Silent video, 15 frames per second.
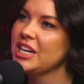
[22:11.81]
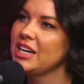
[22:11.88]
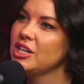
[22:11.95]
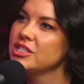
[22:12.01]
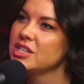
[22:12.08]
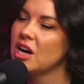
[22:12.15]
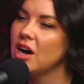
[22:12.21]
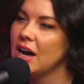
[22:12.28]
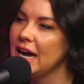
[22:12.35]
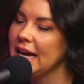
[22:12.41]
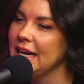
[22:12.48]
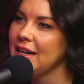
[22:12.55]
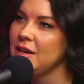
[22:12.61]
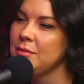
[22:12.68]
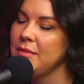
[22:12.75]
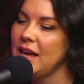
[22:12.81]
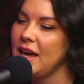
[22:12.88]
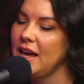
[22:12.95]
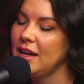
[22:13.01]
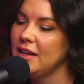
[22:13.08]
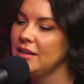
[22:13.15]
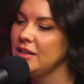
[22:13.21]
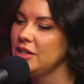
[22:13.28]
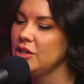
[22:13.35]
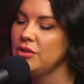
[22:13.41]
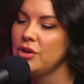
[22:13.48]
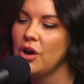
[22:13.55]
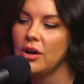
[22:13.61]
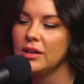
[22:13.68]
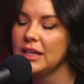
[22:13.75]
your time and your
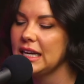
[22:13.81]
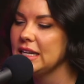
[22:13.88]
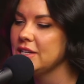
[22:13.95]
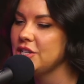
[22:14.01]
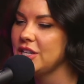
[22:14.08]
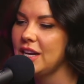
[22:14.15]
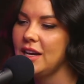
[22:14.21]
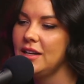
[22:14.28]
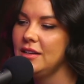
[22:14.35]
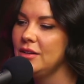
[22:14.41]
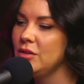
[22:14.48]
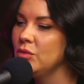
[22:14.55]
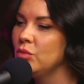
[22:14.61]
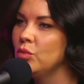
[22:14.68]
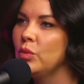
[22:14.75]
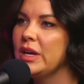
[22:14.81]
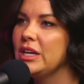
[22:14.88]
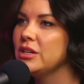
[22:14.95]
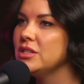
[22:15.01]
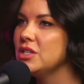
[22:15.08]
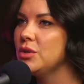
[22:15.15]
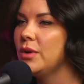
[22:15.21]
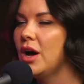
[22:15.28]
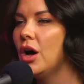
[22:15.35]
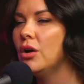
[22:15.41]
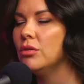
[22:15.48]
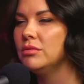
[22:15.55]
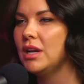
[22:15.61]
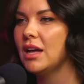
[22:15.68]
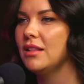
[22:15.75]
knowledge, and we could do a
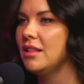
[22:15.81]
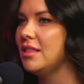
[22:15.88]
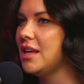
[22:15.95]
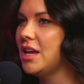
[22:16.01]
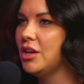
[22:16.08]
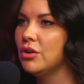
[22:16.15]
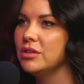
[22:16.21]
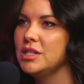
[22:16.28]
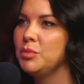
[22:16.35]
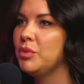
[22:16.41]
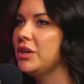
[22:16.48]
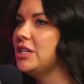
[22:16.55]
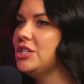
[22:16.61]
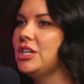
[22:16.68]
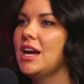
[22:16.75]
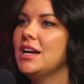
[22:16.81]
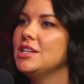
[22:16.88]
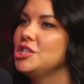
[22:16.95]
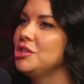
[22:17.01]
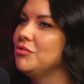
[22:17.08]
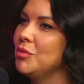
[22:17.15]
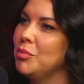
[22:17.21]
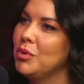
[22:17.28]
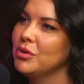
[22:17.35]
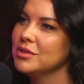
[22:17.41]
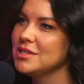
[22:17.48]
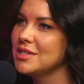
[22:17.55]
whole nother thing on depreciation reports